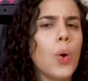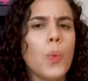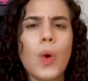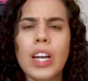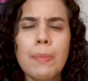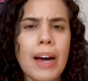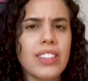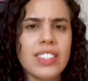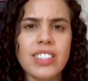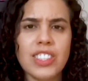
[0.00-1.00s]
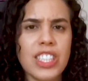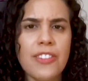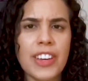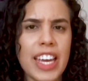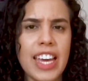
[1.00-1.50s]
What about the
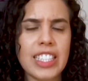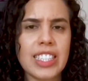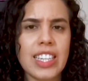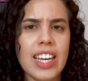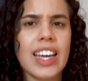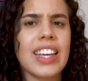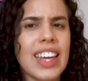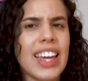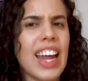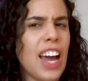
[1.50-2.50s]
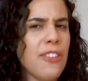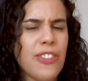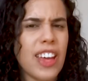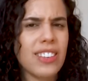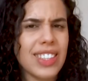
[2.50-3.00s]
certificate? Can I
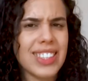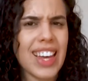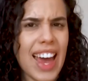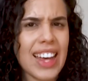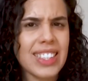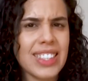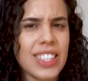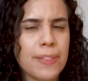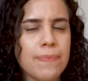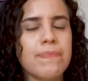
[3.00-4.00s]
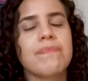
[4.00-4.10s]
fail the test?